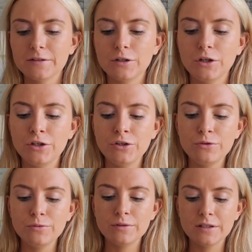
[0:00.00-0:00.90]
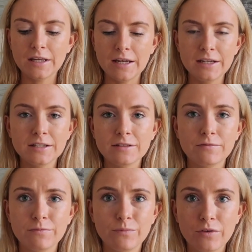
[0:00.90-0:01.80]
so you can use these
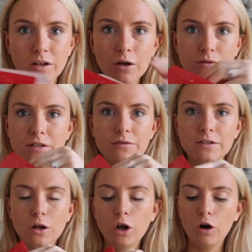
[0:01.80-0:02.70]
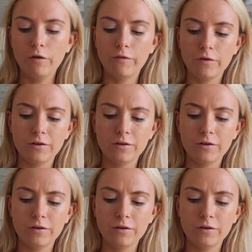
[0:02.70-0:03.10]
for loads of stuff. It's a cloth.